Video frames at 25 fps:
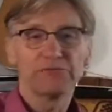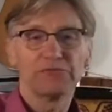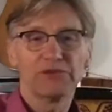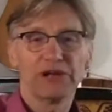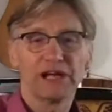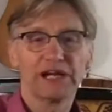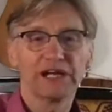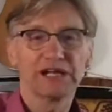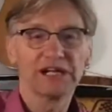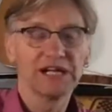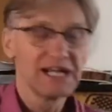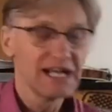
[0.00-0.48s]

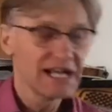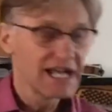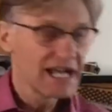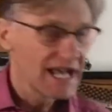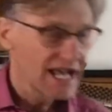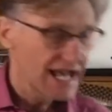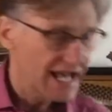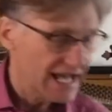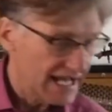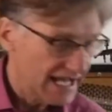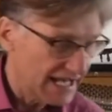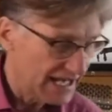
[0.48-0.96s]
player,
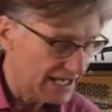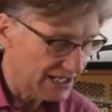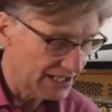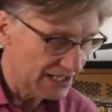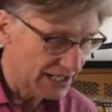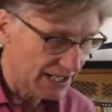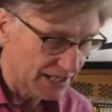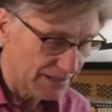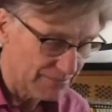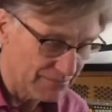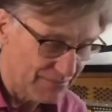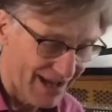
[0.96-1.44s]
and
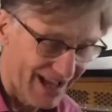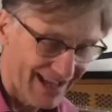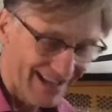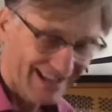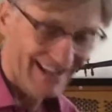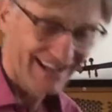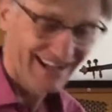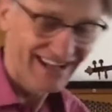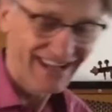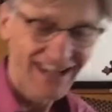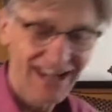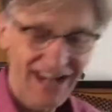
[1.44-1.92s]

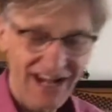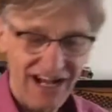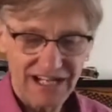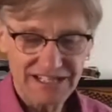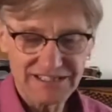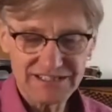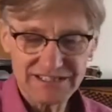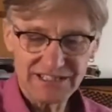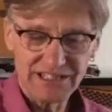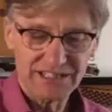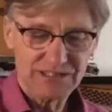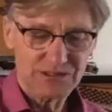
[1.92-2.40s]

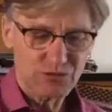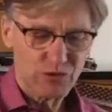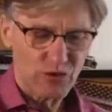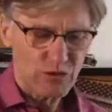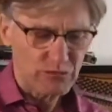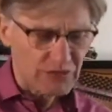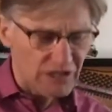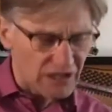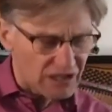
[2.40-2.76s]
I said to him,